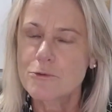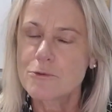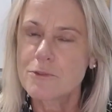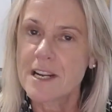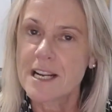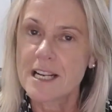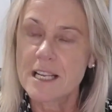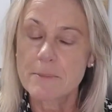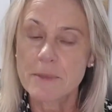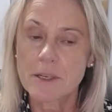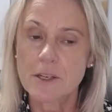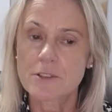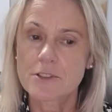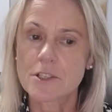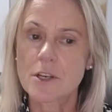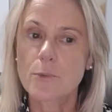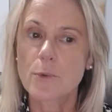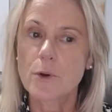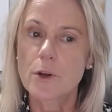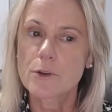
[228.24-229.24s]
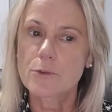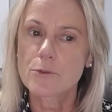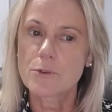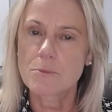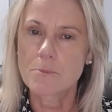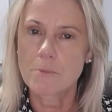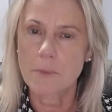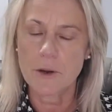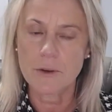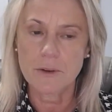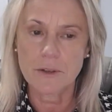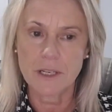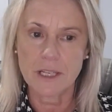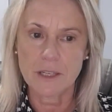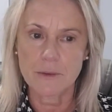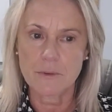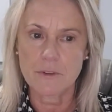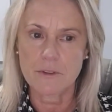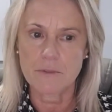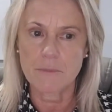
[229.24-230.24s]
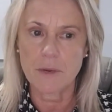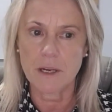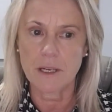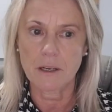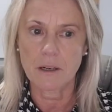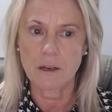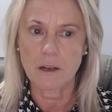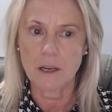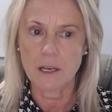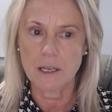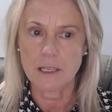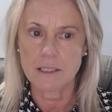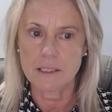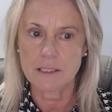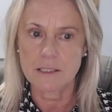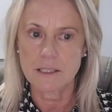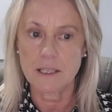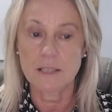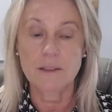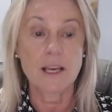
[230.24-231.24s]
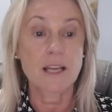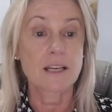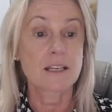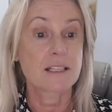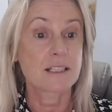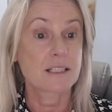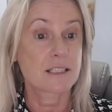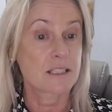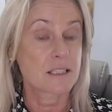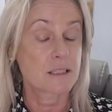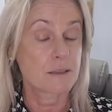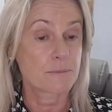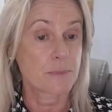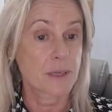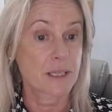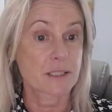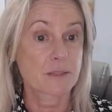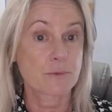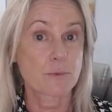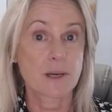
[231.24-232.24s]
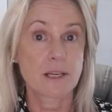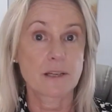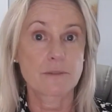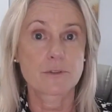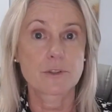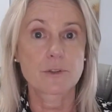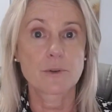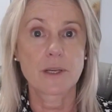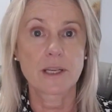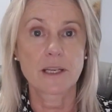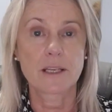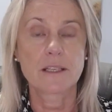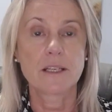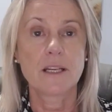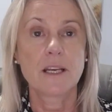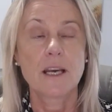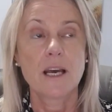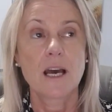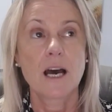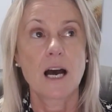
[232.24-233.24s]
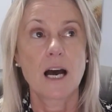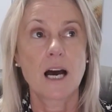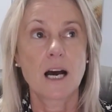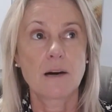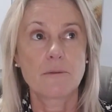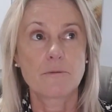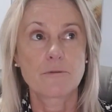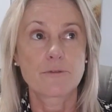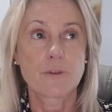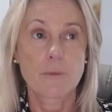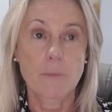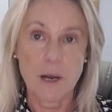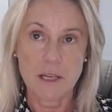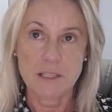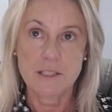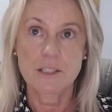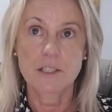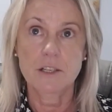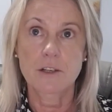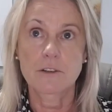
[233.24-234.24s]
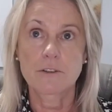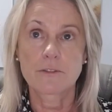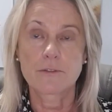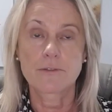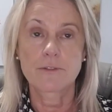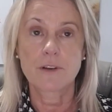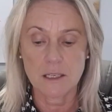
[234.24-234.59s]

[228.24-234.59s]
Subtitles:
really, because I work remotely with my clients, and that is the best way of doing it for myself.